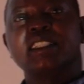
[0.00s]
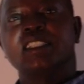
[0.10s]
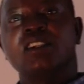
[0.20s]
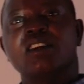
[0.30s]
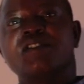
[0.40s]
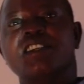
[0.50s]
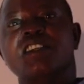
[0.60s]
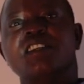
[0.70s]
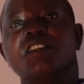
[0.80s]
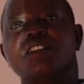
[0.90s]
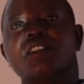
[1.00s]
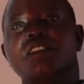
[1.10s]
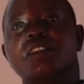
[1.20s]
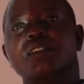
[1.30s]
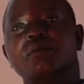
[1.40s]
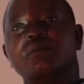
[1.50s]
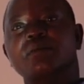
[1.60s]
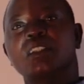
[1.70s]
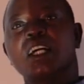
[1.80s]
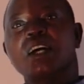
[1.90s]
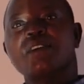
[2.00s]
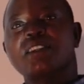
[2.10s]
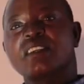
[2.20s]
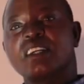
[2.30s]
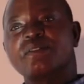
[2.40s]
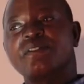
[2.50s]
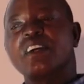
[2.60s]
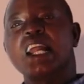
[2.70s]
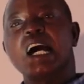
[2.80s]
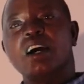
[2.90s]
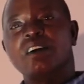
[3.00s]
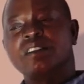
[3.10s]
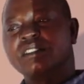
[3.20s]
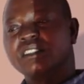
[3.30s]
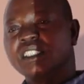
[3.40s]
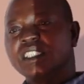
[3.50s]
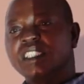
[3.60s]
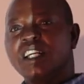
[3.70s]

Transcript: COVID is our threat for now.